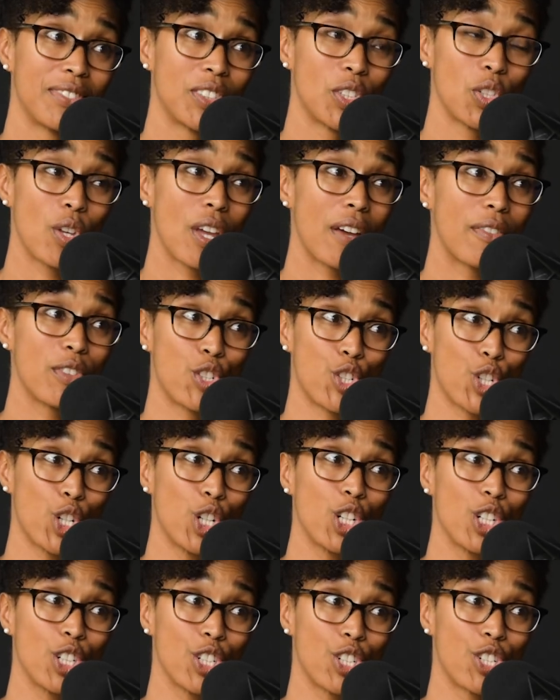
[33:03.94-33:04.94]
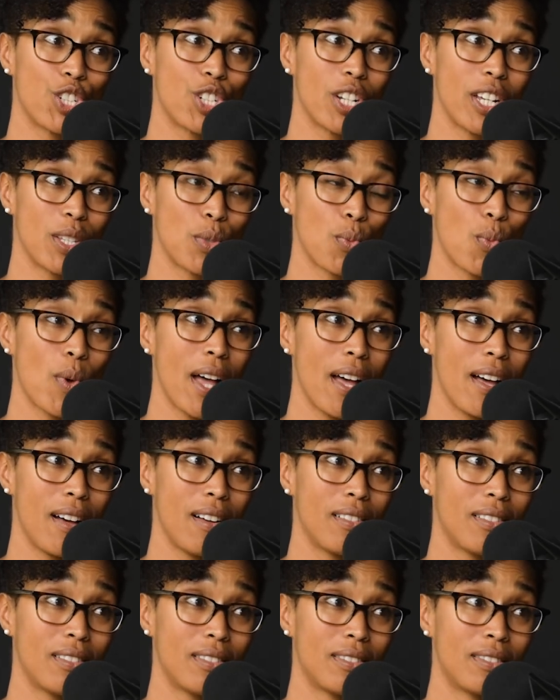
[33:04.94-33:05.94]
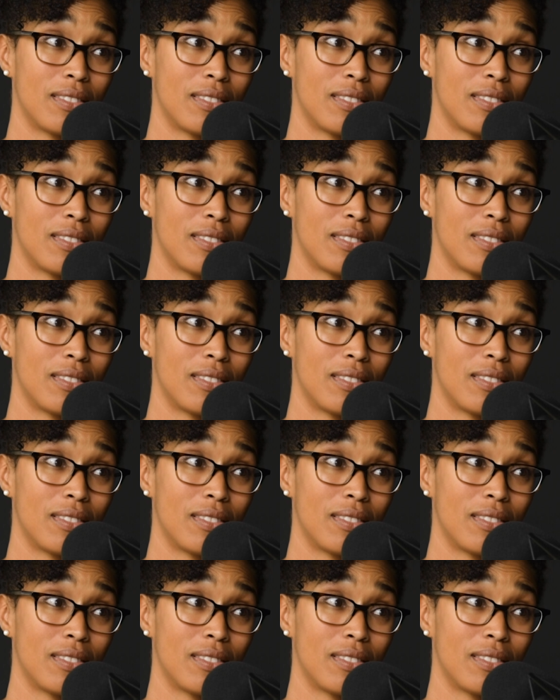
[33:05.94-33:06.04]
So you have the church as well.